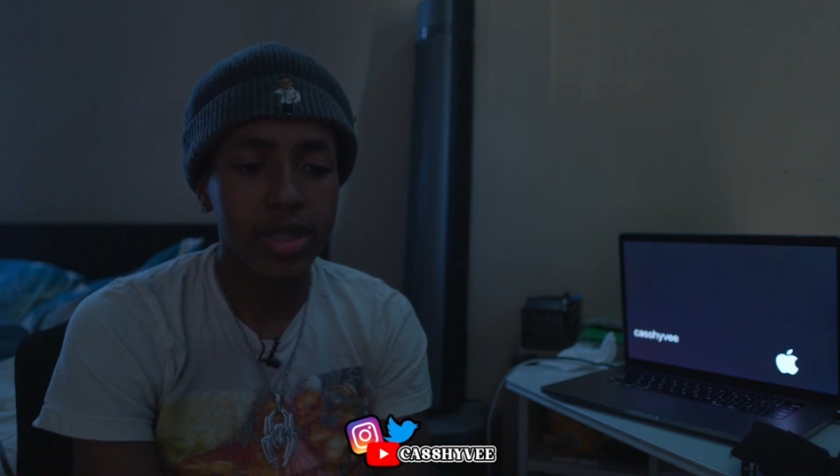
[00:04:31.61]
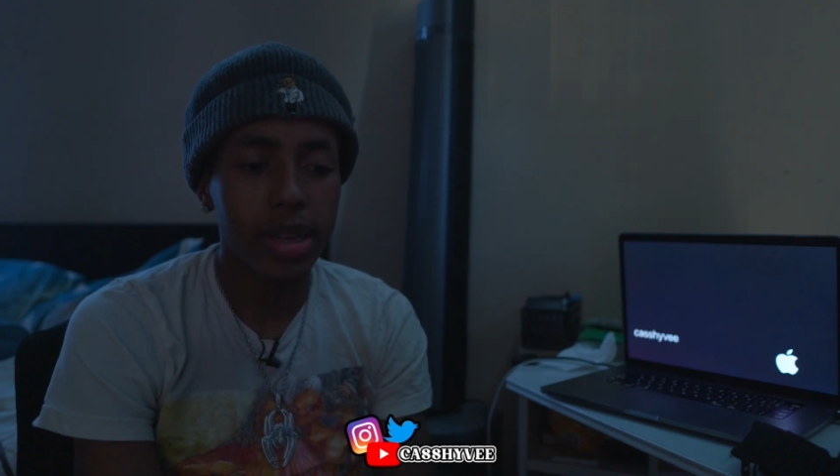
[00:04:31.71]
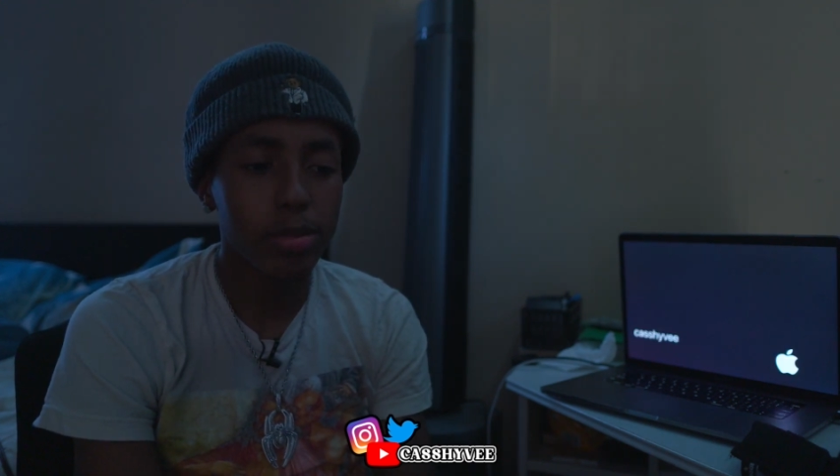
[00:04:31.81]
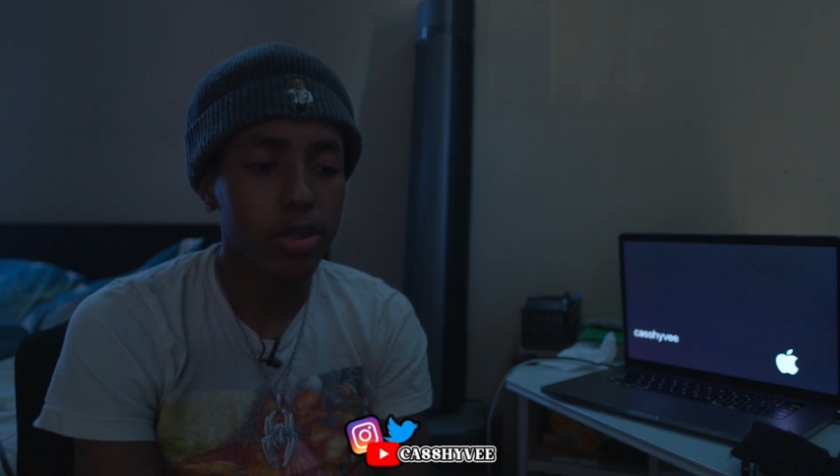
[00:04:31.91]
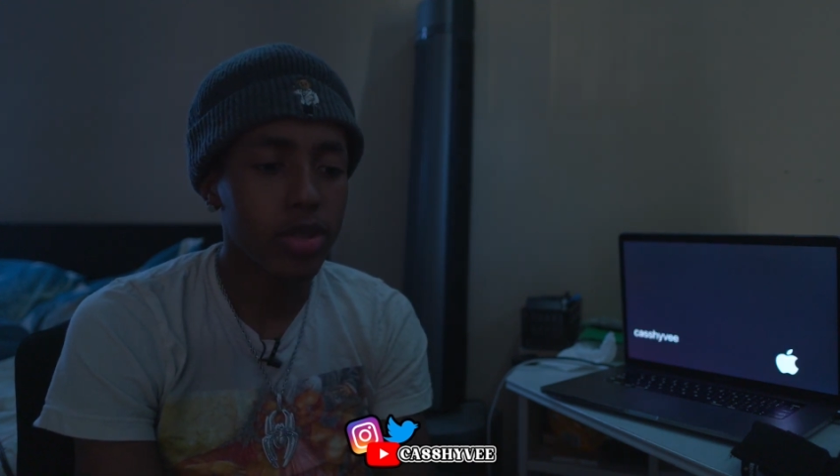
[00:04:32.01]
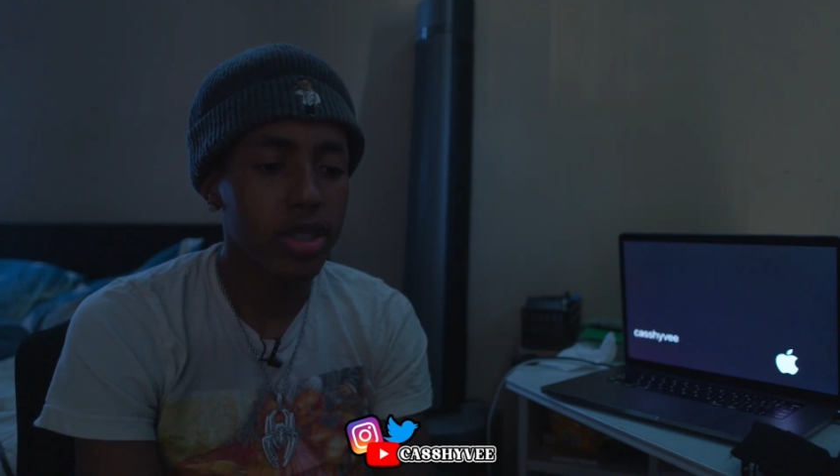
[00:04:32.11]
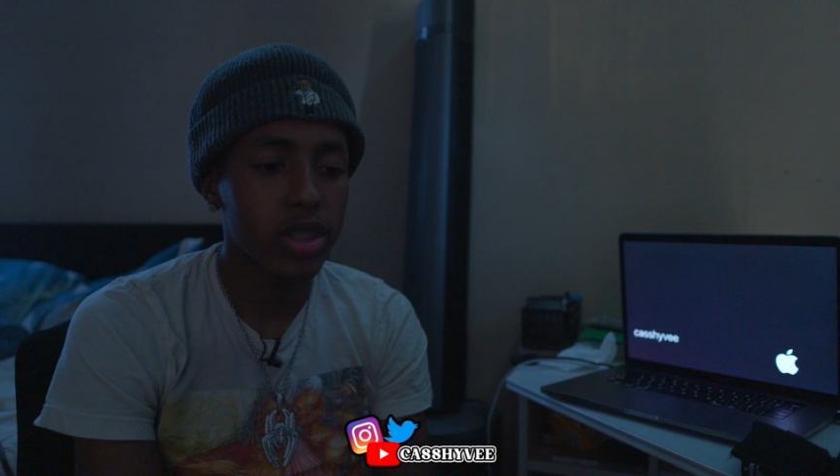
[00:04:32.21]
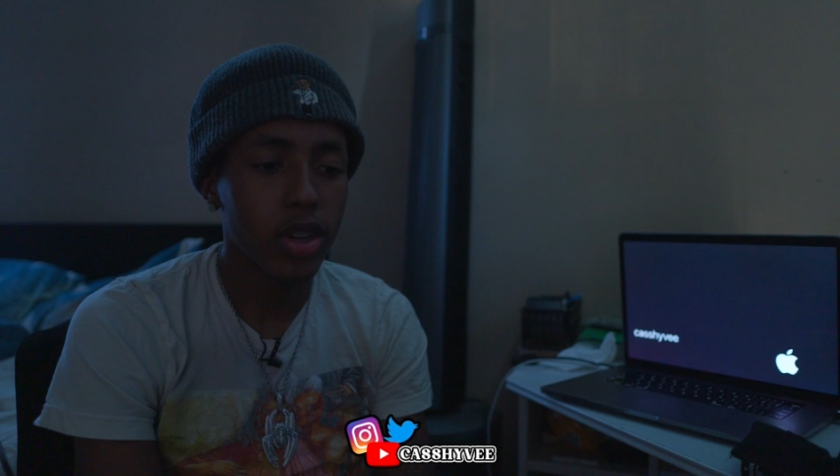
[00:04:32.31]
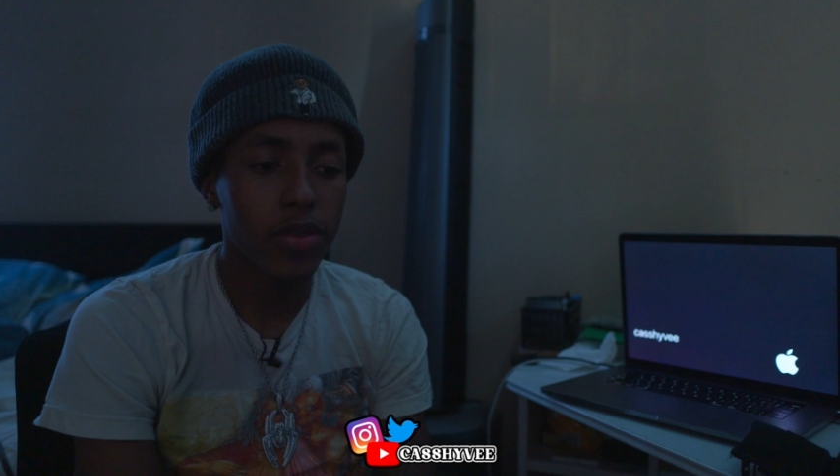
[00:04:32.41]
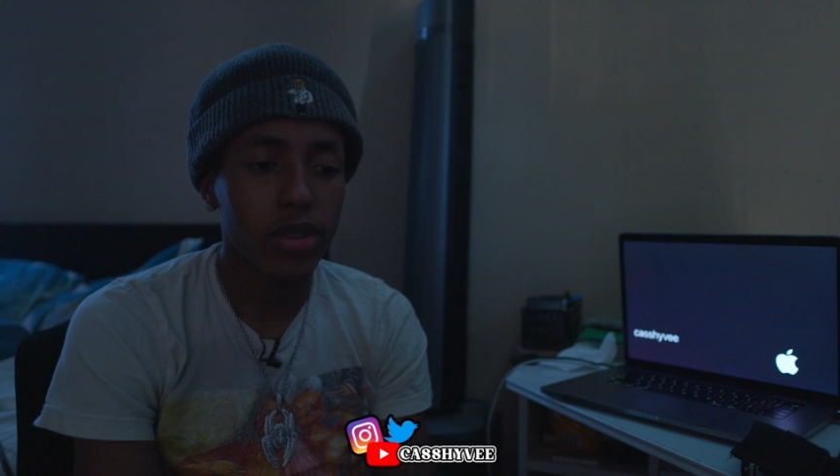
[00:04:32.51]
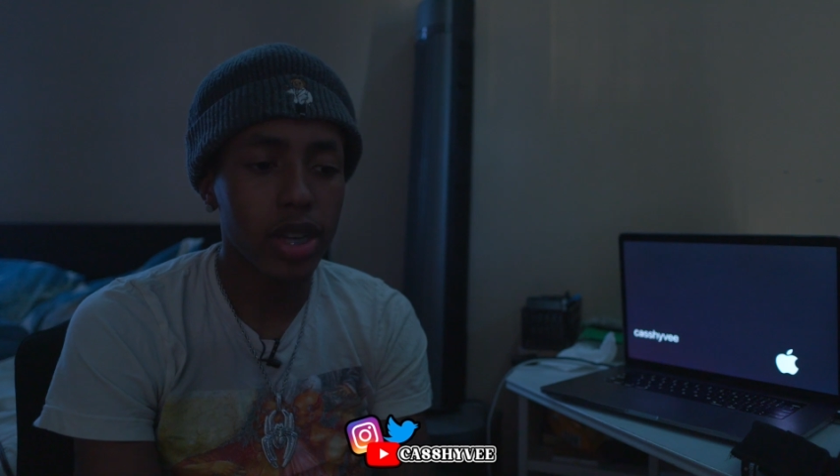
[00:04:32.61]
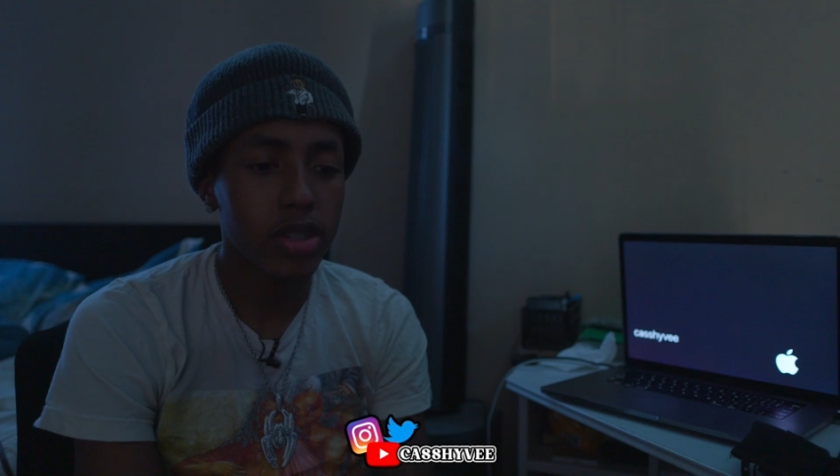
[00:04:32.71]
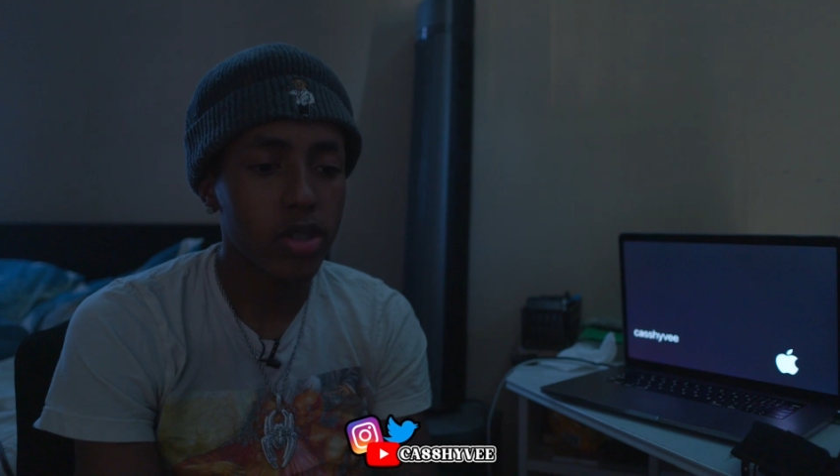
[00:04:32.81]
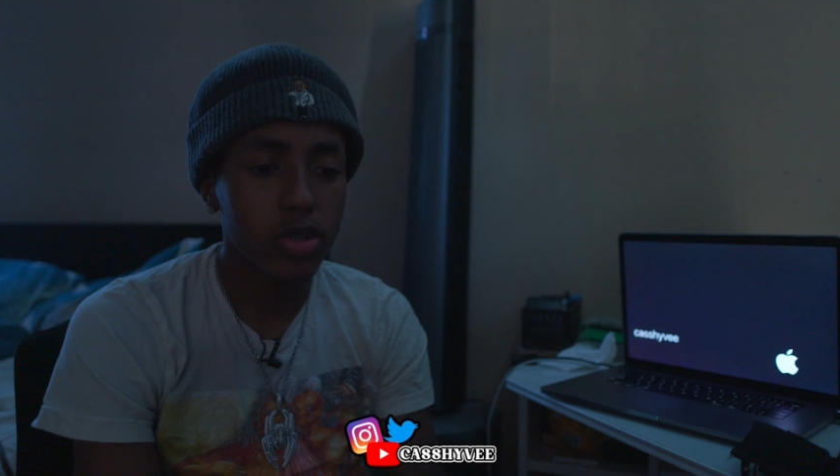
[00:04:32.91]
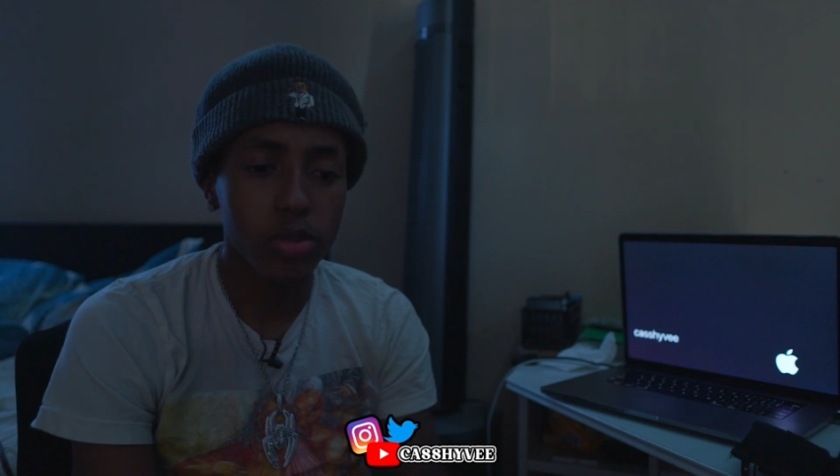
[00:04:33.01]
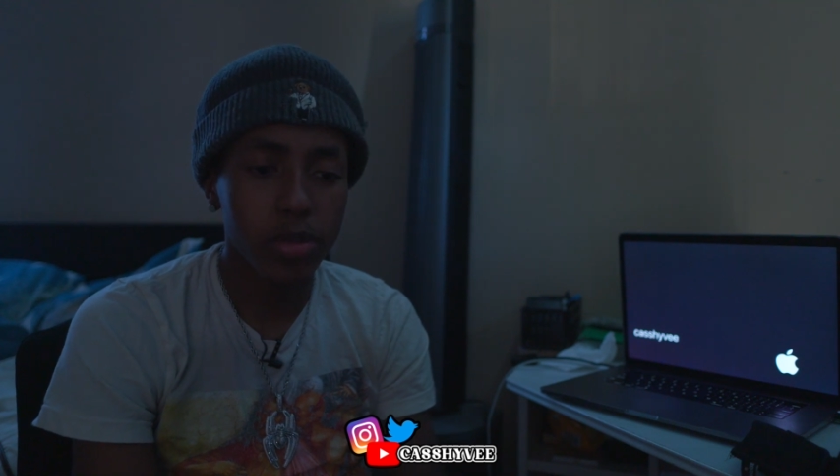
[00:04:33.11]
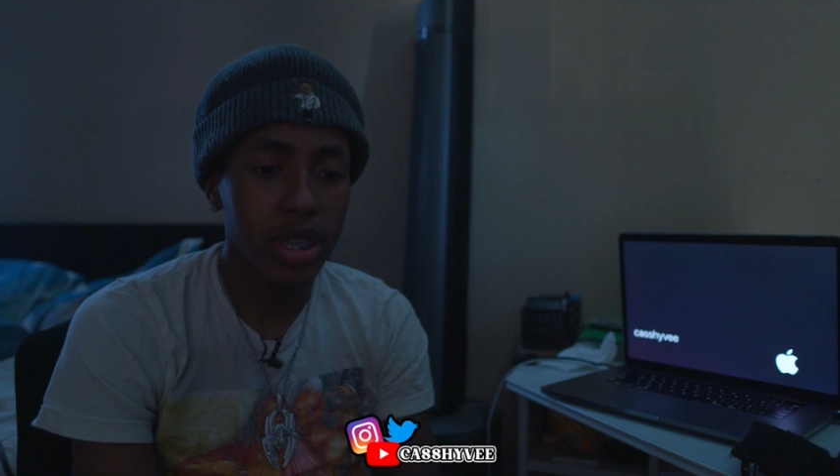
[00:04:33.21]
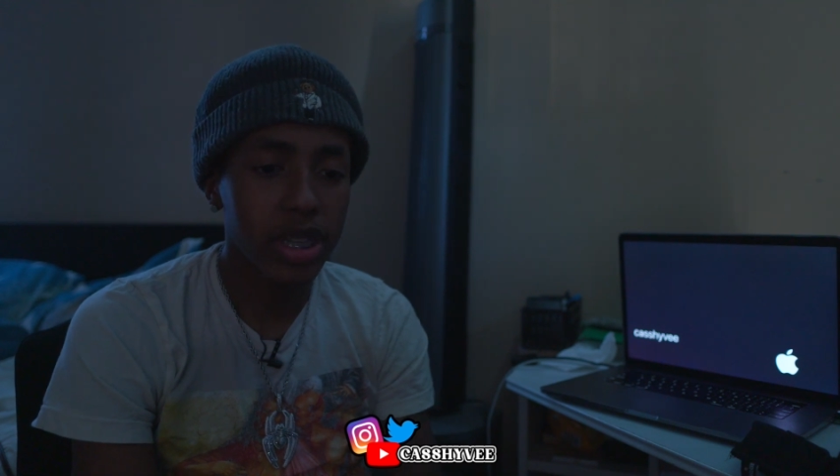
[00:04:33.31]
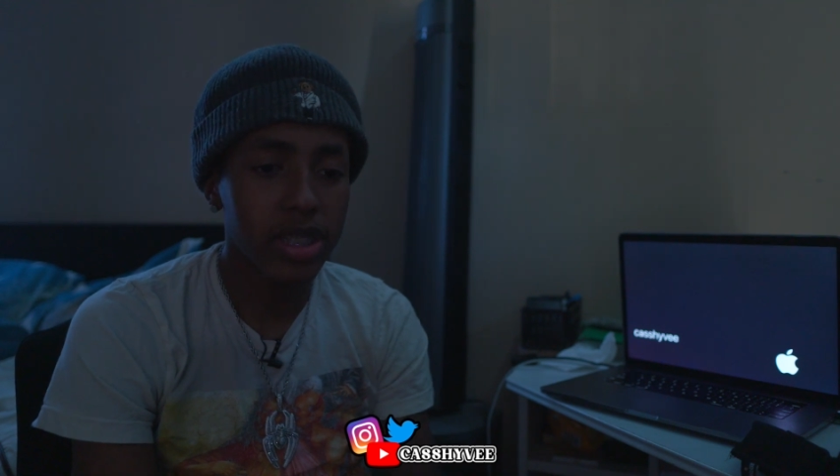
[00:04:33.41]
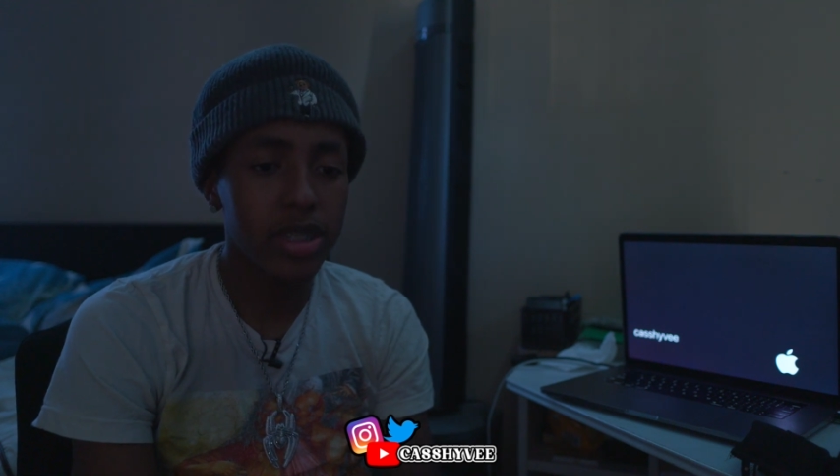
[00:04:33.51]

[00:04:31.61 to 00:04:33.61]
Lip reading: stopped showing himself on like social media.